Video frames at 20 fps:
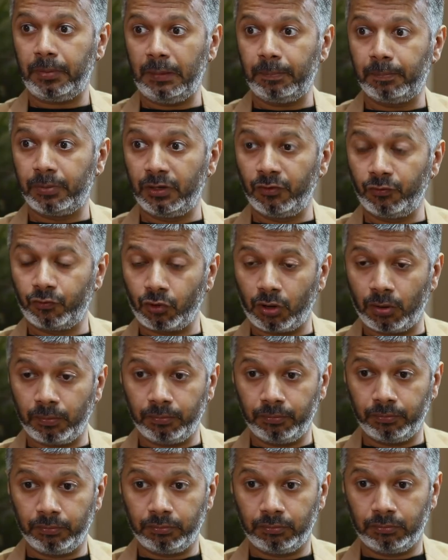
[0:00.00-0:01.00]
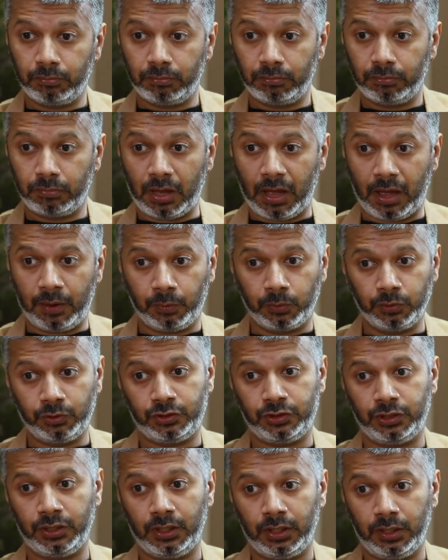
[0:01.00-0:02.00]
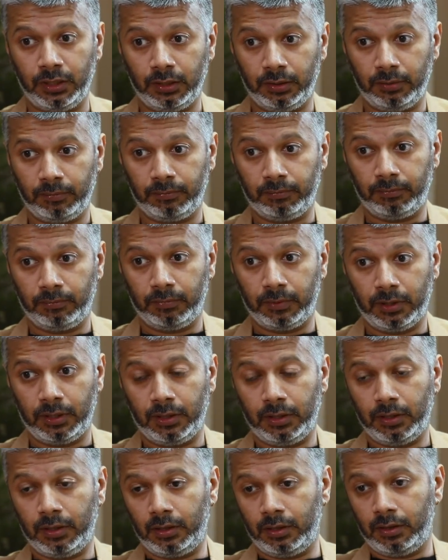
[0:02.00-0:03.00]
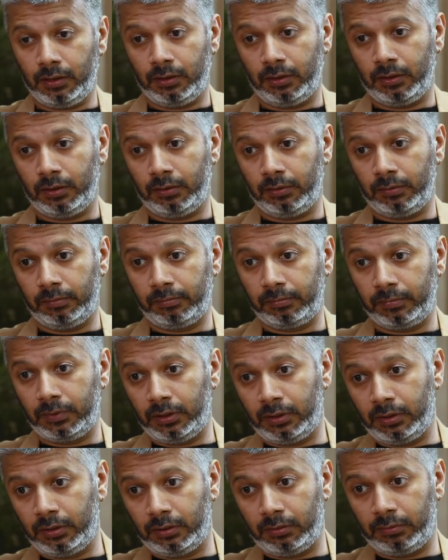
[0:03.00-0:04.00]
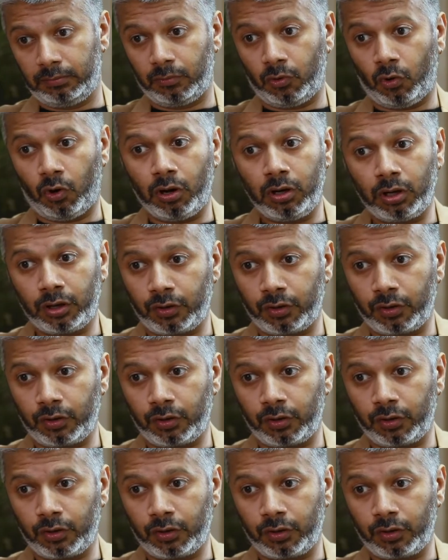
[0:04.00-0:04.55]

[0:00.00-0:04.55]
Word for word: people from, I would say, um, uh, all